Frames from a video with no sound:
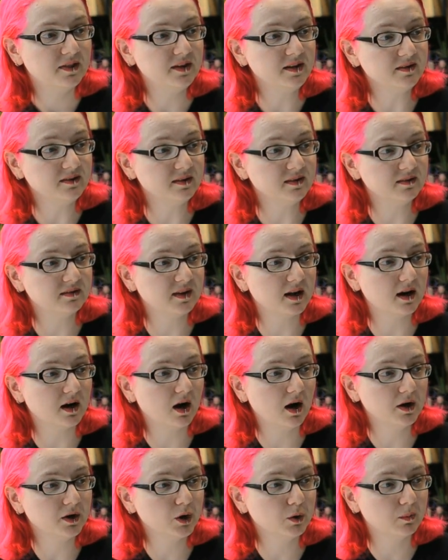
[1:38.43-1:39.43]
This is
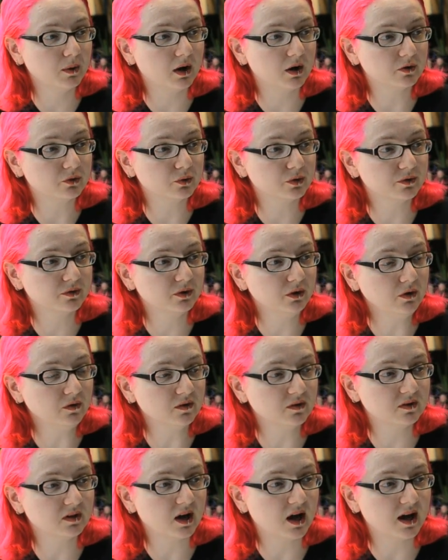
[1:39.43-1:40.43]
that audio module, so it
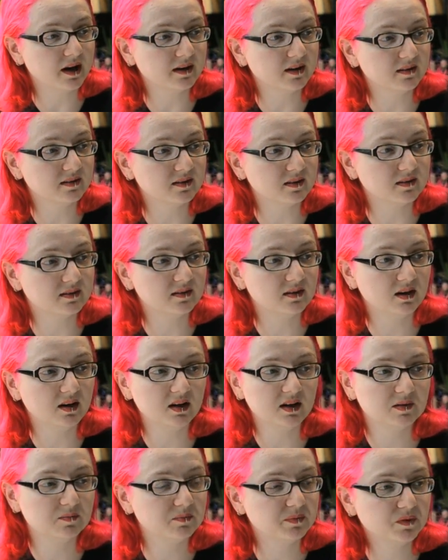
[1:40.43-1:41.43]
uses an I S S C.